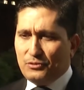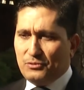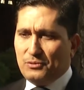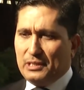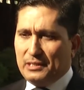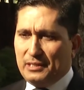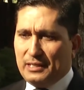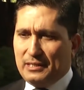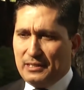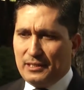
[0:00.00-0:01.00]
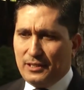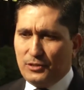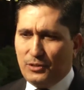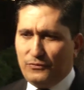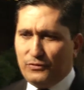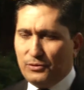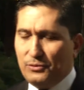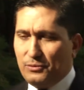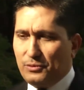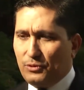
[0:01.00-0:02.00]
you. And then, you know, if
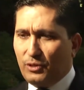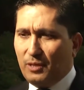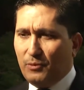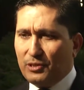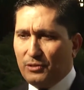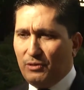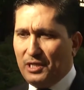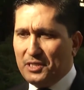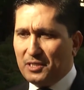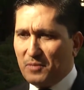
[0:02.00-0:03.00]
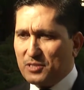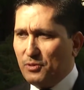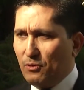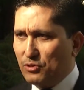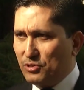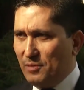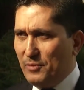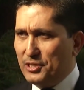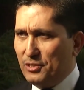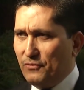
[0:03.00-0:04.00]
you're talking about Indonesia, it must be also the
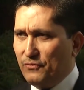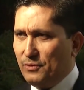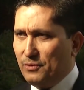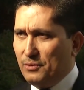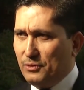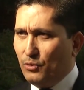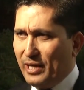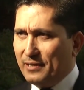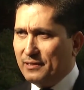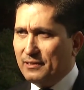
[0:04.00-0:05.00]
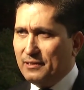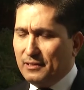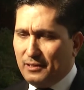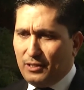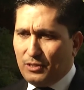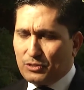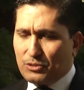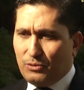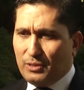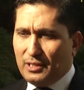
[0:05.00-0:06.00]
mission of UN.
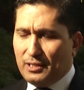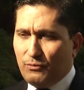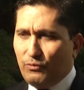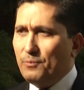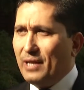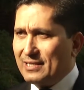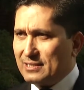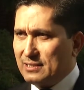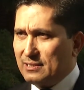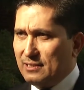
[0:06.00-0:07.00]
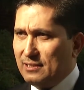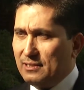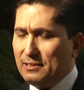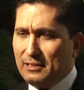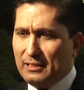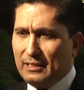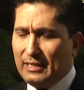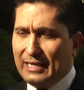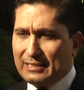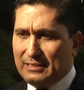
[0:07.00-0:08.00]
So we bless
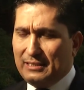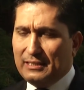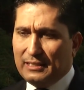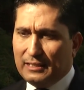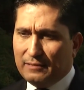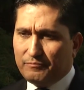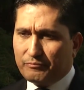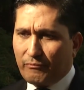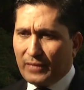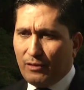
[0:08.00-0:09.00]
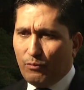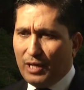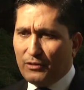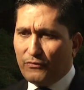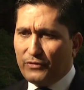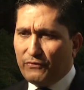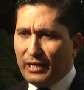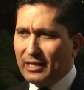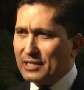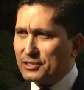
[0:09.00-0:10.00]
as the one of the
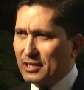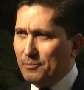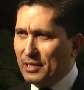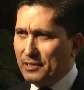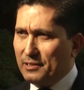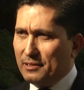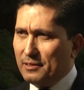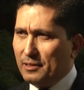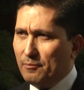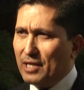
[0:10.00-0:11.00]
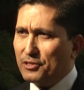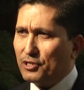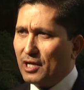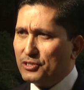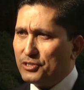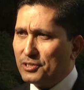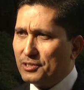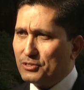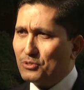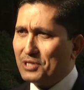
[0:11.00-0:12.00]
very extremely multicultural
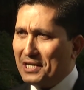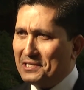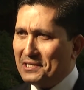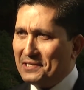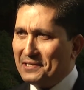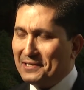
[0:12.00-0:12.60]
society.